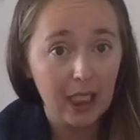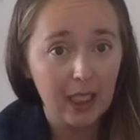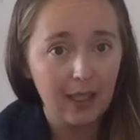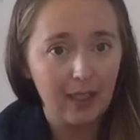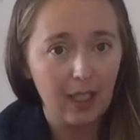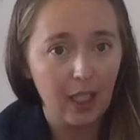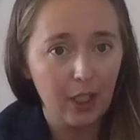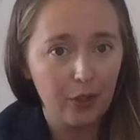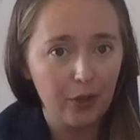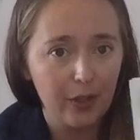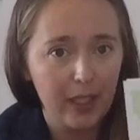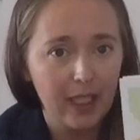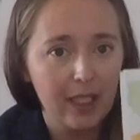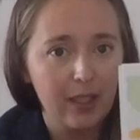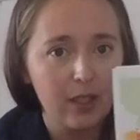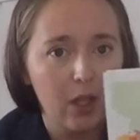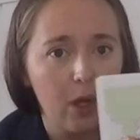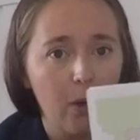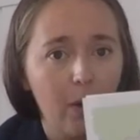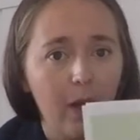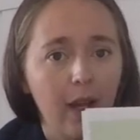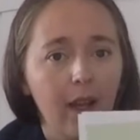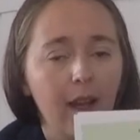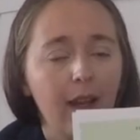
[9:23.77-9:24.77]
countries,
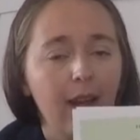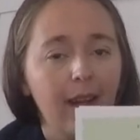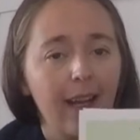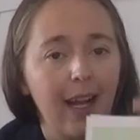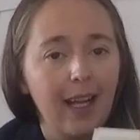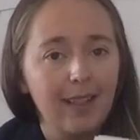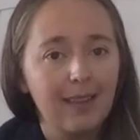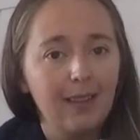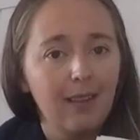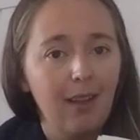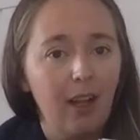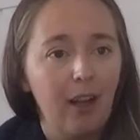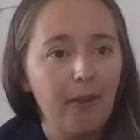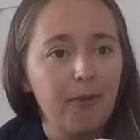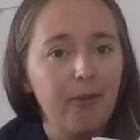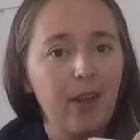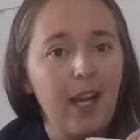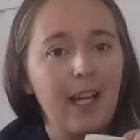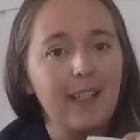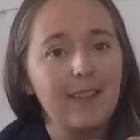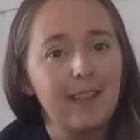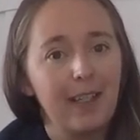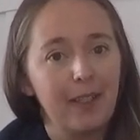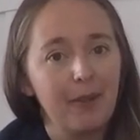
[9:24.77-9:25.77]
so that's a lot of
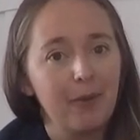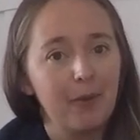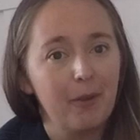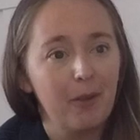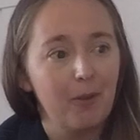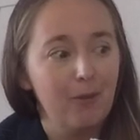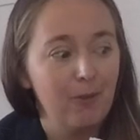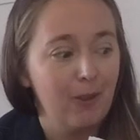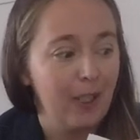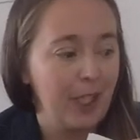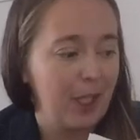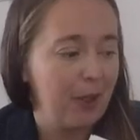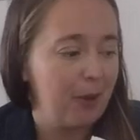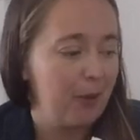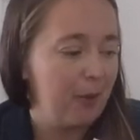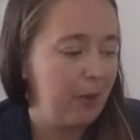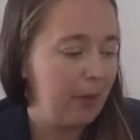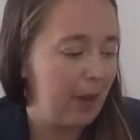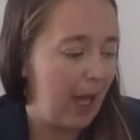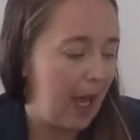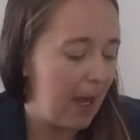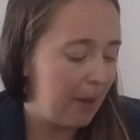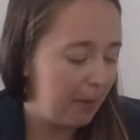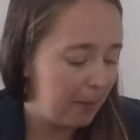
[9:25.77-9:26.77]
flags. I don't know if we'll get
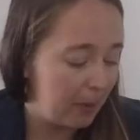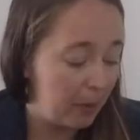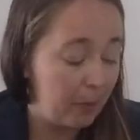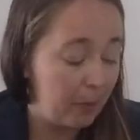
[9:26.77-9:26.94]
through that, but